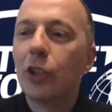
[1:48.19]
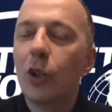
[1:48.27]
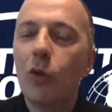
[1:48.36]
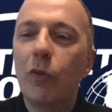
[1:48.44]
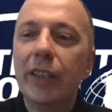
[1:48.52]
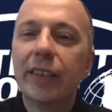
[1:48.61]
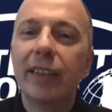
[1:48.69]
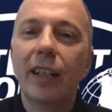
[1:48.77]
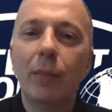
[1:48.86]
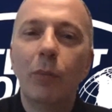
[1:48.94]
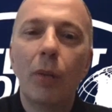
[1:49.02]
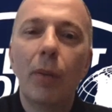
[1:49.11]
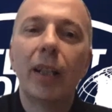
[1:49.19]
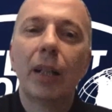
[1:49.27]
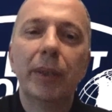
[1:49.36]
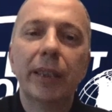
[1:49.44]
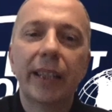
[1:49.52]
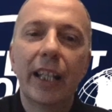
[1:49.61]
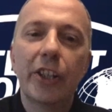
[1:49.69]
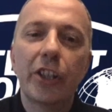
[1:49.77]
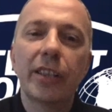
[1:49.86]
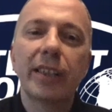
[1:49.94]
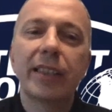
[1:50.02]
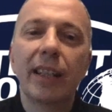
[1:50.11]
with mobile
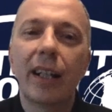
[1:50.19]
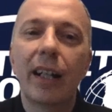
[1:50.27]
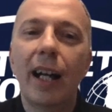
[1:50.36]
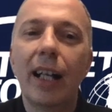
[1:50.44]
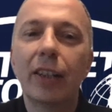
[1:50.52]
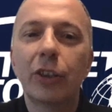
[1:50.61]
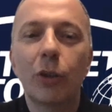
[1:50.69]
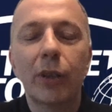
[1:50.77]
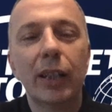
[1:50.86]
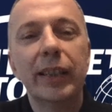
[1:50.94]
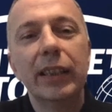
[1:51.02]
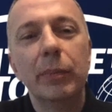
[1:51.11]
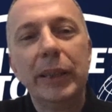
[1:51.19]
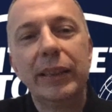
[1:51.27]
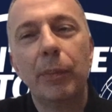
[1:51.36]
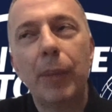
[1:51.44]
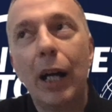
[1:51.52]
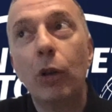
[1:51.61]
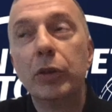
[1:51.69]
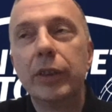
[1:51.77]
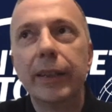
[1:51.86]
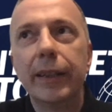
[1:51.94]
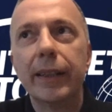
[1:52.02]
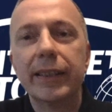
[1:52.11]
applications, I'll talk a little bit about
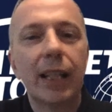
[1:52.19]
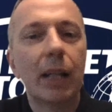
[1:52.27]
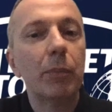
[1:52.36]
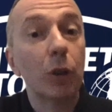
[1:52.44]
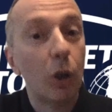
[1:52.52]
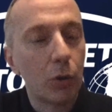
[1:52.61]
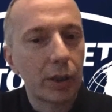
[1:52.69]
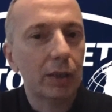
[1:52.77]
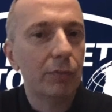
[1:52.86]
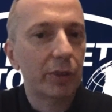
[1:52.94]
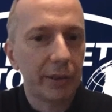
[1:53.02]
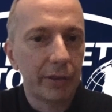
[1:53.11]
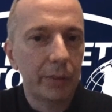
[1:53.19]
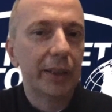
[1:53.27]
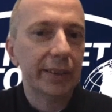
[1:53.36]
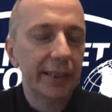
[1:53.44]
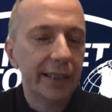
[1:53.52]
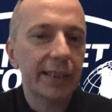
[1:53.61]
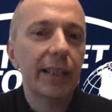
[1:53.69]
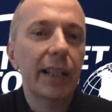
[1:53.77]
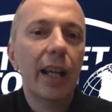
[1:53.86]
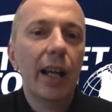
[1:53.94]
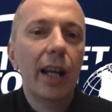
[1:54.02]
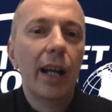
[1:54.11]
some local vulnerabilities.
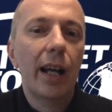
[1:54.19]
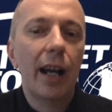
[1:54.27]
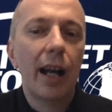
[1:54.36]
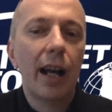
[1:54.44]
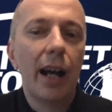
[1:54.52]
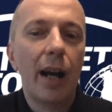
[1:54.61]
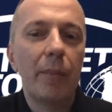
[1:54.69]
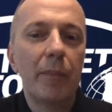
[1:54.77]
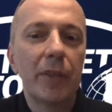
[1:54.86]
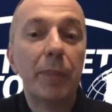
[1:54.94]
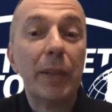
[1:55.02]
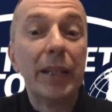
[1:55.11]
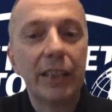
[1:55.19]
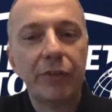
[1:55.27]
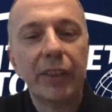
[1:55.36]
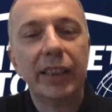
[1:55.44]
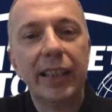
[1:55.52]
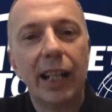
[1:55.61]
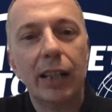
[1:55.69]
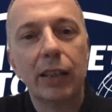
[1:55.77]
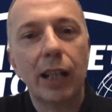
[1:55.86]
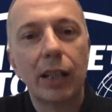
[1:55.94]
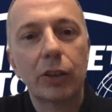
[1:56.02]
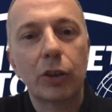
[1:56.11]
Specifically,
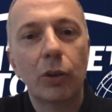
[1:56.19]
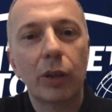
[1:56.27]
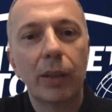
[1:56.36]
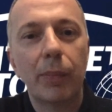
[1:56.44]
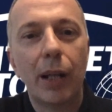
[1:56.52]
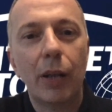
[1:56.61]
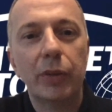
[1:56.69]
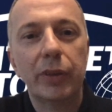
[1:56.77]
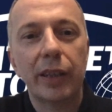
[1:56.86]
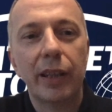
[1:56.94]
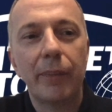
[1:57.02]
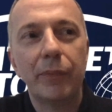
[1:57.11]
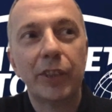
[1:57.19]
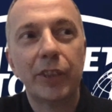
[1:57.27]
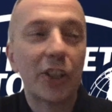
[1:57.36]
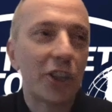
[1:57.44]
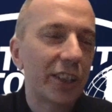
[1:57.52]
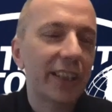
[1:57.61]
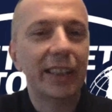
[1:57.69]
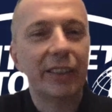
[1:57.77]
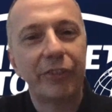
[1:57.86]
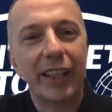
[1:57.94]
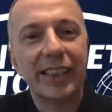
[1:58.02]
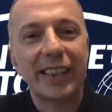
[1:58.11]
I'll talk about Touch ID and
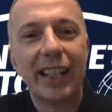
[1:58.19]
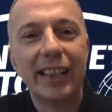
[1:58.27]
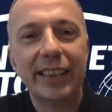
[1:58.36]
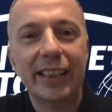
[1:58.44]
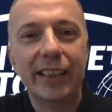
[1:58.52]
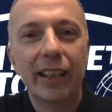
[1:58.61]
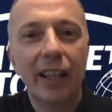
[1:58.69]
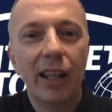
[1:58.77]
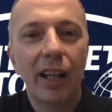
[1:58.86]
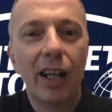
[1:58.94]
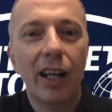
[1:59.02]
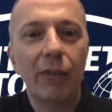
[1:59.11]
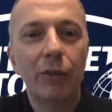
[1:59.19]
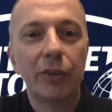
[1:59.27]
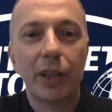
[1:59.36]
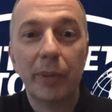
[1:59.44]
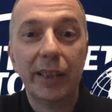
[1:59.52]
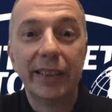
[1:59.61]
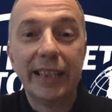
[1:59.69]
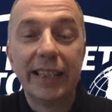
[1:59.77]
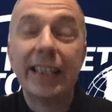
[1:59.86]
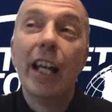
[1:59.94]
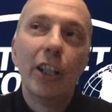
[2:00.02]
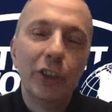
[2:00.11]
Face ID vulnerabilities,
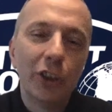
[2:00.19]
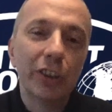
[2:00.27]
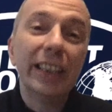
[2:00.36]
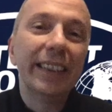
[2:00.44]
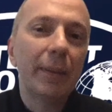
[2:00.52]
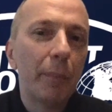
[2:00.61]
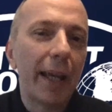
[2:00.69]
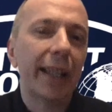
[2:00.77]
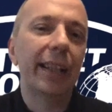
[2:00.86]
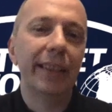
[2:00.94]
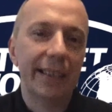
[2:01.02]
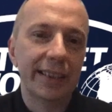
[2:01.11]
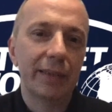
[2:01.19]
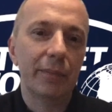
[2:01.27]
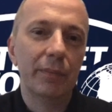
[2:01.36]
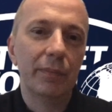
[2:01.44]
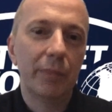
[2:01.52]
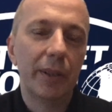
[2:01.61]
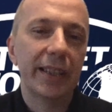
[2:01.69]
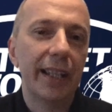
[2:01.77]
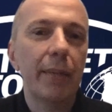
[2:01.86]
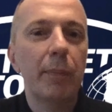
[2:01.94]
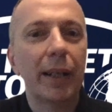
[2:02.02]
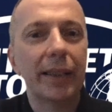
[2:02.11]
not in the mechanism per se,
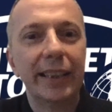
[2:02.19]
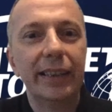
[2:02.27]
but in